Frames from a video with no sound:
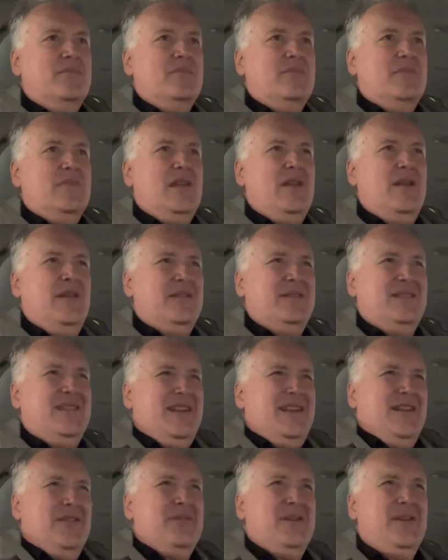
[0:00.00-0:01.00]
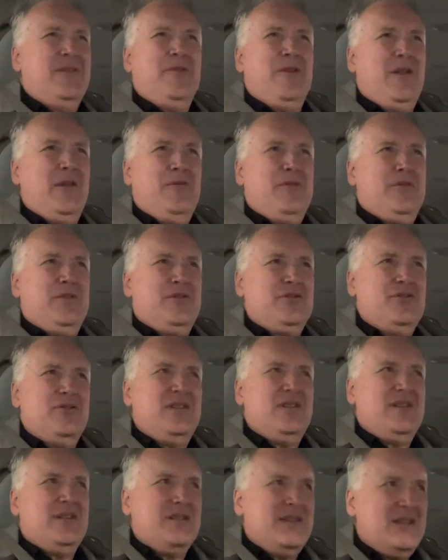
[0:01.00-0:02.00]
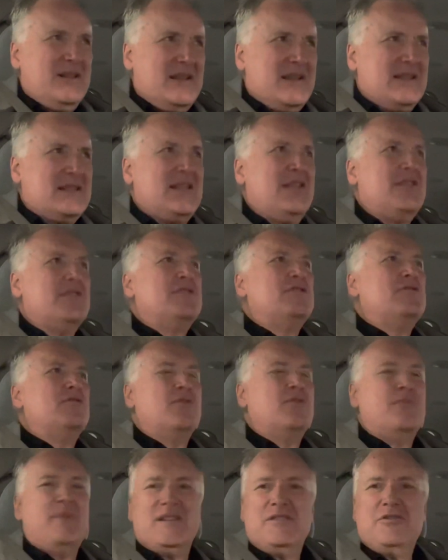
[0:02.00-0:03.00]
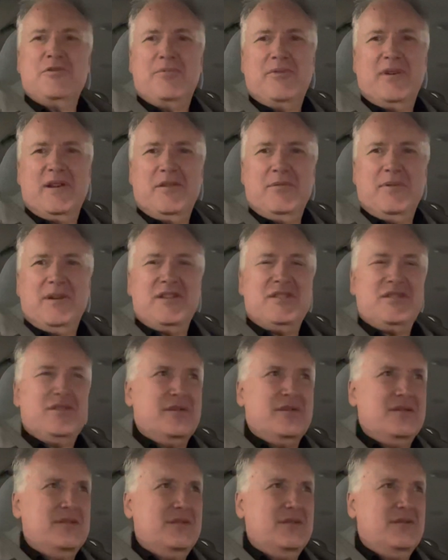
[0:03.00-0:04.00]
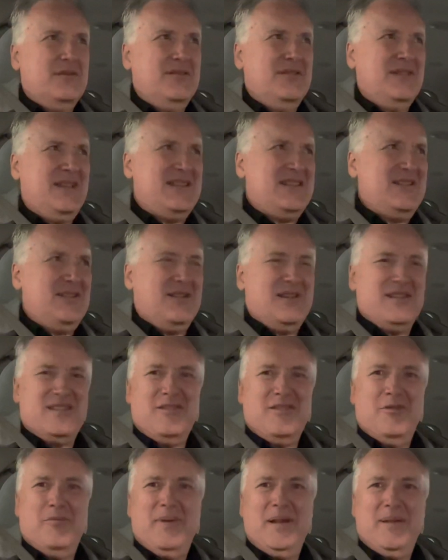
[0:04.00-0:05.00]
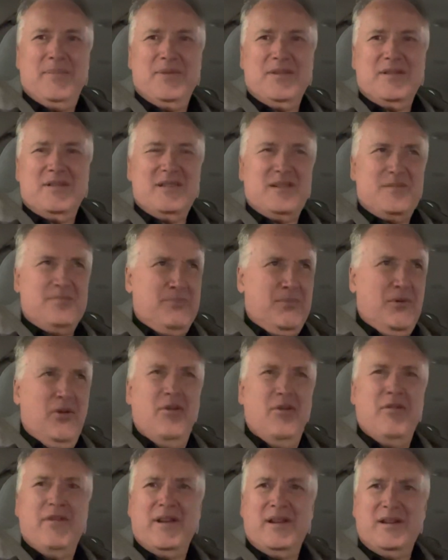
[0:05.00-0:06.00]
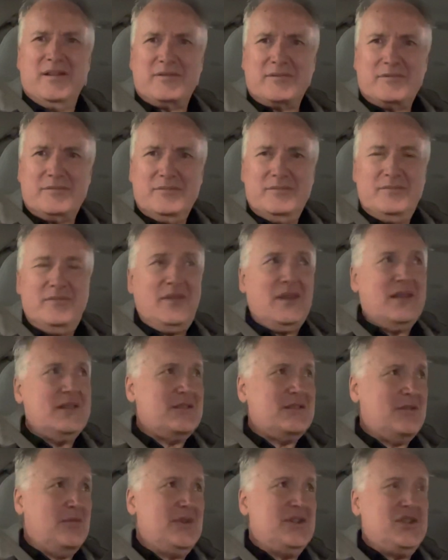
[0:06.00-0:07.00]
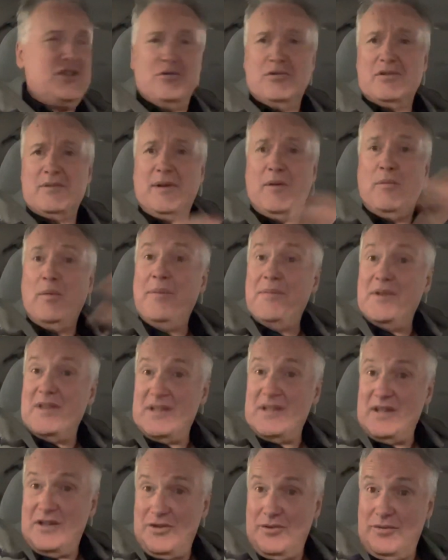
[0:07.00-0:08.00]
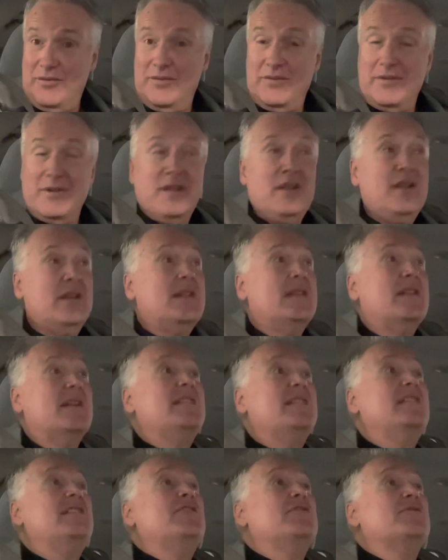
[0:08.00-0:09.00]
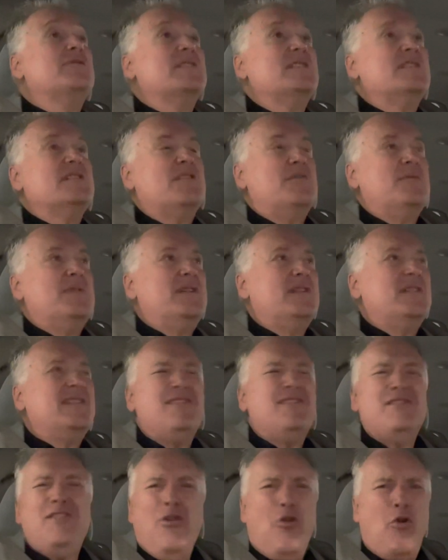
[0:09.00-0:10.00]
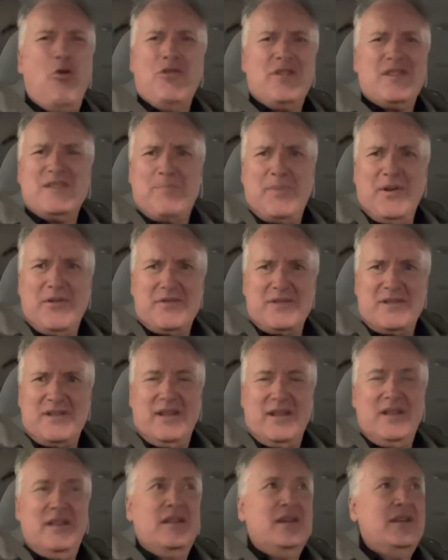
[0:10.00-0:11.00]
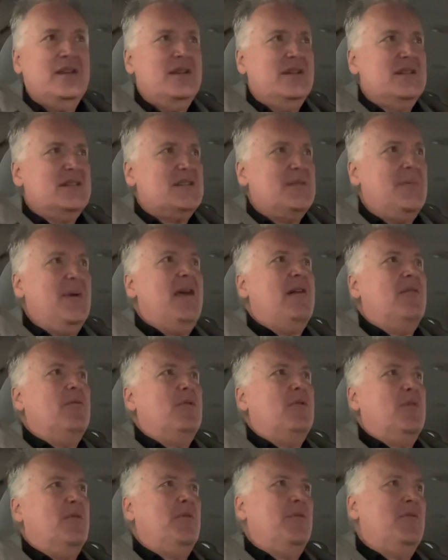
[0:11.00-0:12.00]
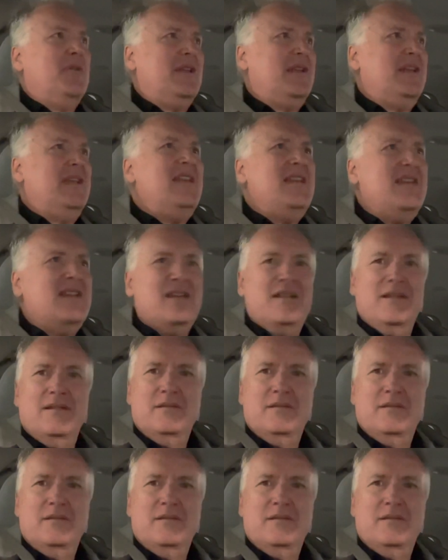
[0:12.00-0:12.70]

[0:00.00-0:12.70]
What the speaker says: if Julia Gillard's going to talk about superannuation, well, that's not going to sell papers because it's boring. So when she talks about women's issues, that's interesting. So it's not all conspiracy. It's about what we want to hear,